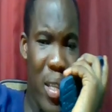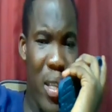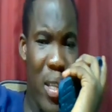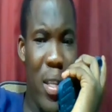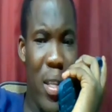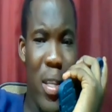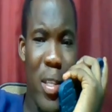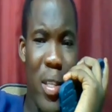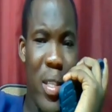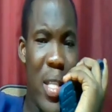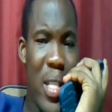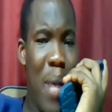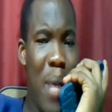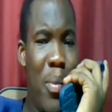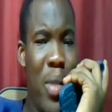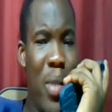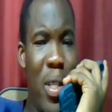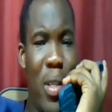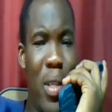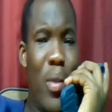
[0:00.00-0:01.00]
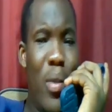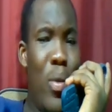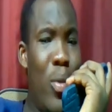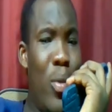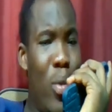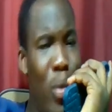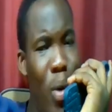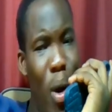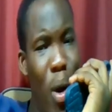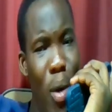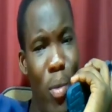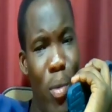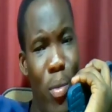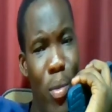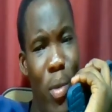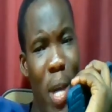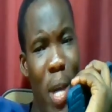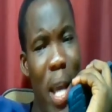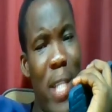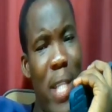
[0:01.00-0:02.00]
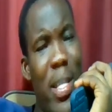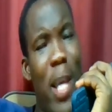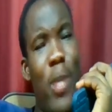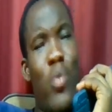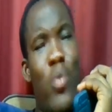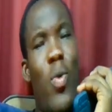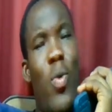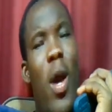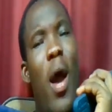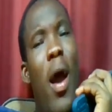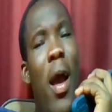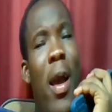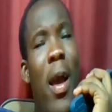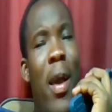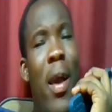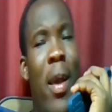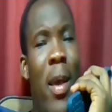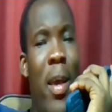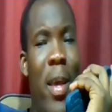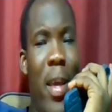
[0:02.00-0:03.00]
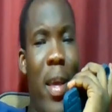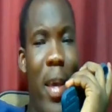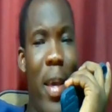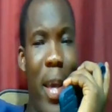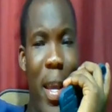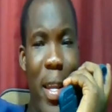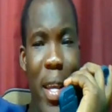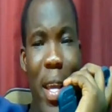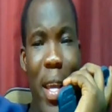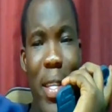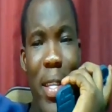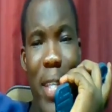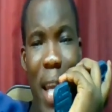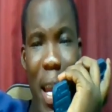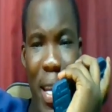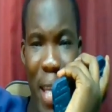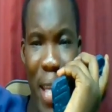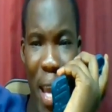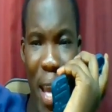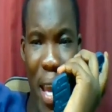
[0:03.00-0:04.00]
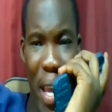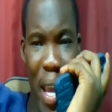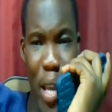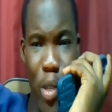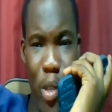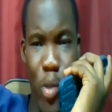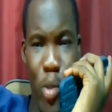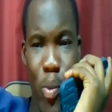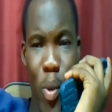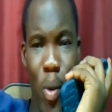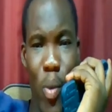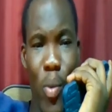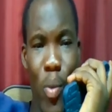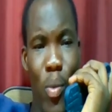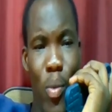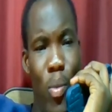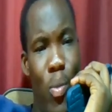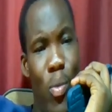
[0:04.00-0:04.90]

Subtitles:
ba me pamo no abra Sam George bet na ha no na bisa me asem na otutu ma no